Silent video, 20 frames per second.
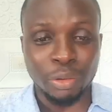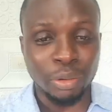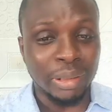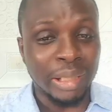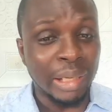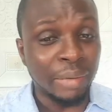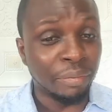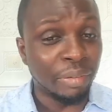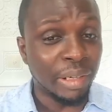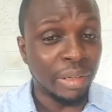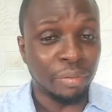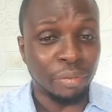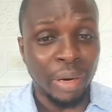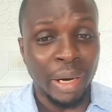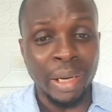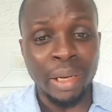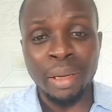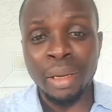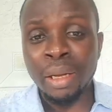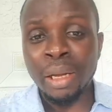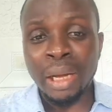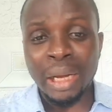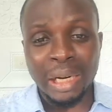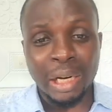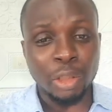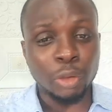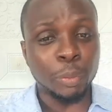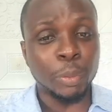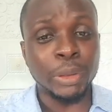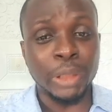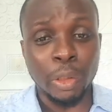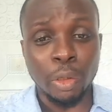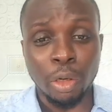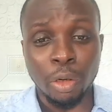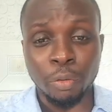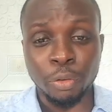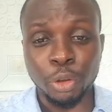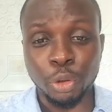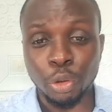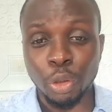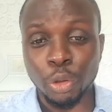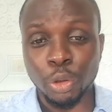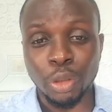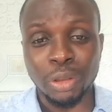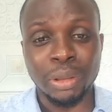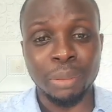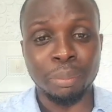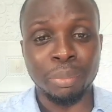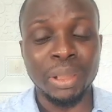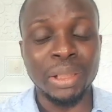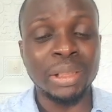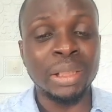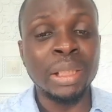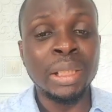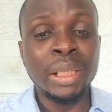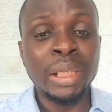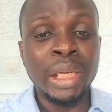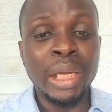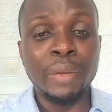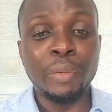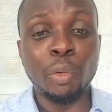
how to get verified, and how to put a lot of structures in place.